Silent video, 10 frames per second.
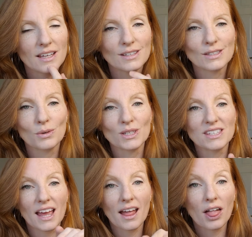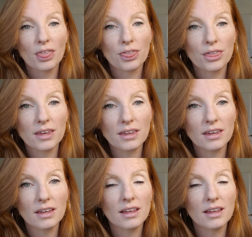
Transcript: So we say think.